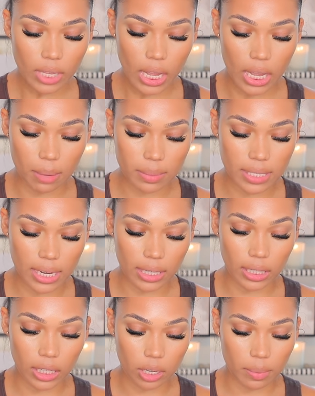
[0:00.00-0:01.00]
and I'm gonna take a
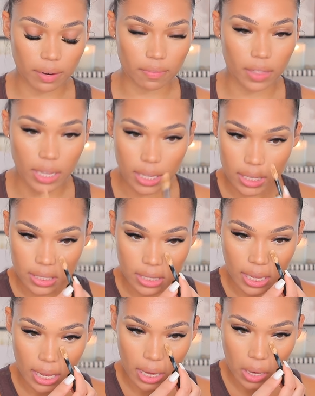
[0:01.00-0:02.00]
little bit of this,
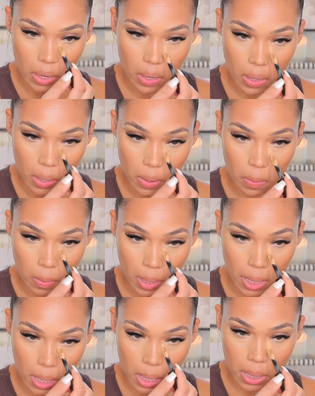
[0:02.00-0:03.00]
like
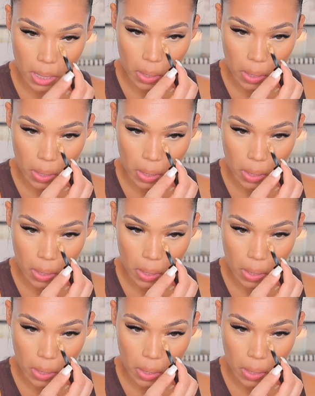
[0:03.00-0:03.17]
right in the